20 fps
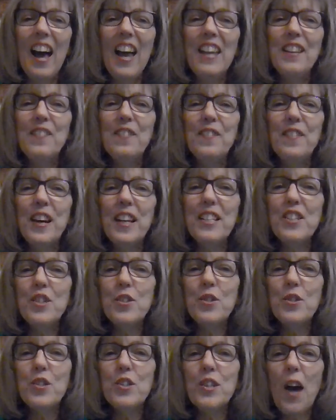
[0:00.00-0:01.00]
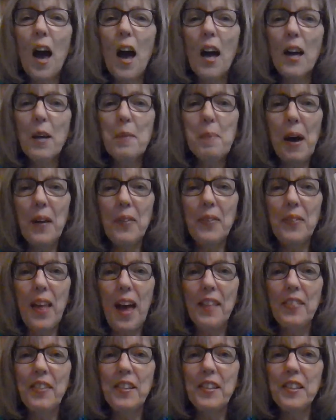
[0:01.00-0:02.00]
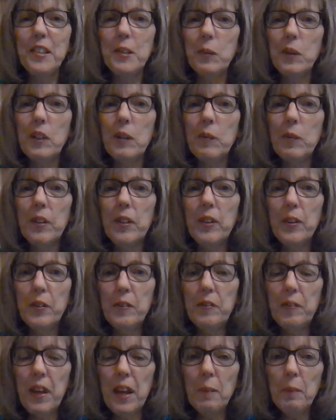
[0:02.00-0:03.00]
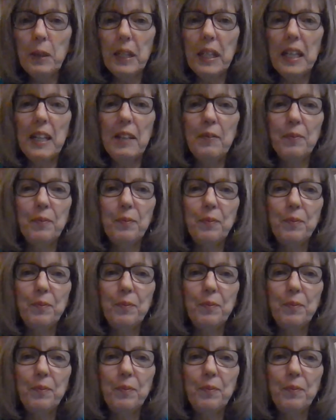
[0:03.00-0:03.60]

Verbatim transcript: I invite you to talk about that this week with your family.